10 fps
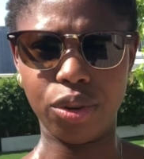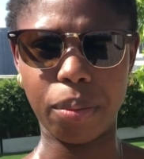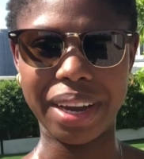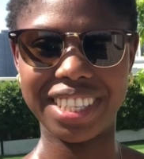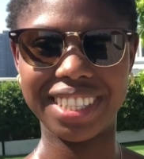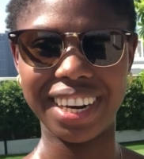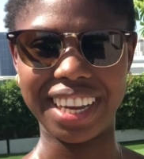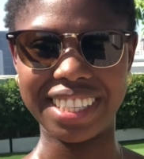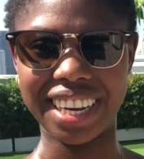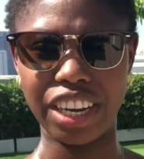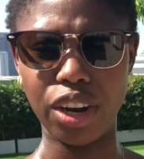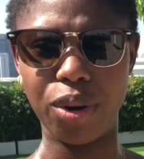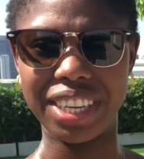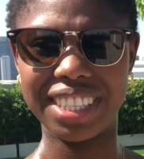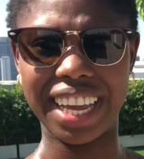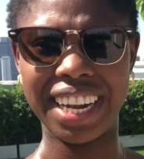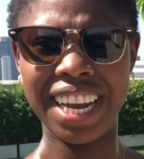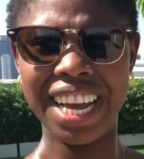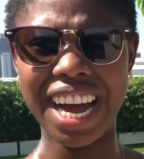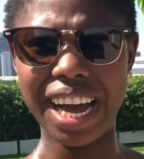during my studies I noticed that
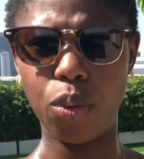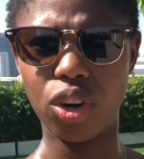I